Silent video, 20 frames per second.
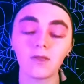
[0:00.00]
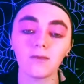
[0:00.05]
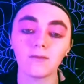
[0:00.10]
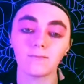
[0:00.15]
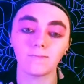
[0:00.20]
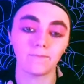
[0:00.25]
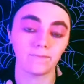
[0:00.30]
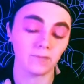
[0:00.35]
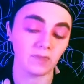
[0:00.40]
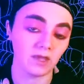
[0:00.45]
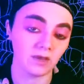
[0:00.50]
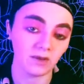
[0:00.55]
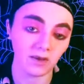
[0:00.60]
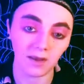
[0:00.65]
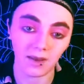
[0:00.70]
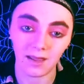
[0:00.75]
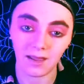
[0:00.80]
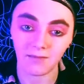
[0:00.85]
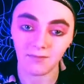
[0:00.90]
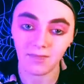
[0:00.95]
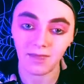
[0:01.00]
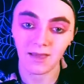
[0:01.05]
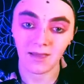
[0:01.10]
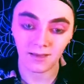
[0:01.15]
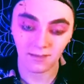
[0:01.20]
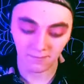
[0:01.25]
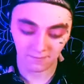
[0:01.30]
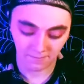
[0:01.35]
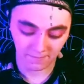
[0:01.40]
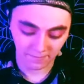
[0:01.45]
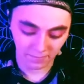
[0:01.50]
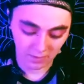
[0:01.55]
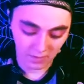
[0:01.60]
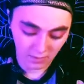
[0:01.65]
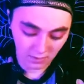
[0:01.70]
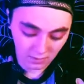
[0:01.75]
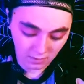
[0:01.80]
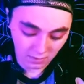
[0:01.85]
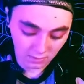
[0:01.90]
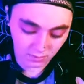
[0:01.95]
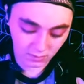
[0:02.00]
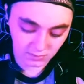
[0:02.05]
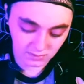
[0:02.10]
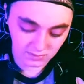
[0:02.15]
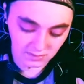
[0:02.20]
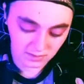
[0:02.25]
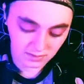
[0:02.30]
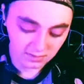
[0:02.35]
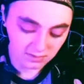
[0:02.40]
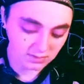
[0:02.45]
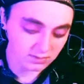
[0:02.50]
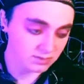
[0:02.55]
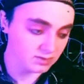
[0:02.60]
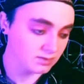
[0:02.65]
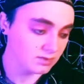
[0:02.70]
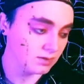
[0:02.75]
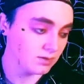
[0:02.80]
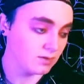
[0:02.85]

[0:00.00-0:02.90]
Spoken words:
Now that I have that, I'm going to close this,